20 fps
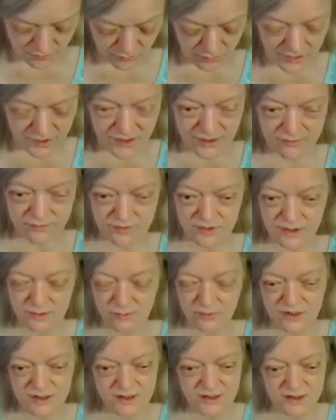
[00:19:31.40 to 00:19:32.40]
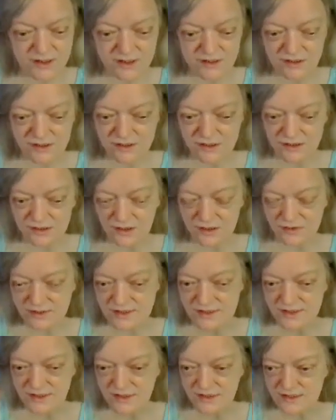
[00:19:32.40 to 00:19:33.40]
Whatever, we need to,
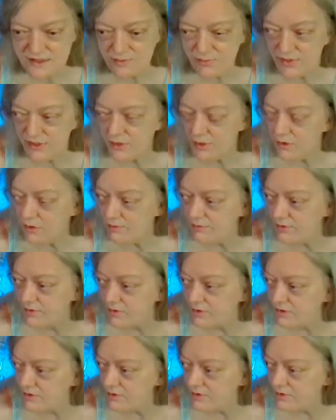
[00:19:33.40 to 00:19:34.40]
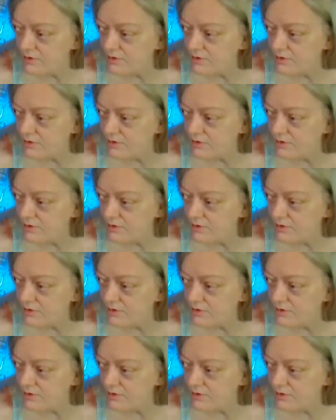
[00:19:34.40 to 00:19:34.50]
this needs to be over.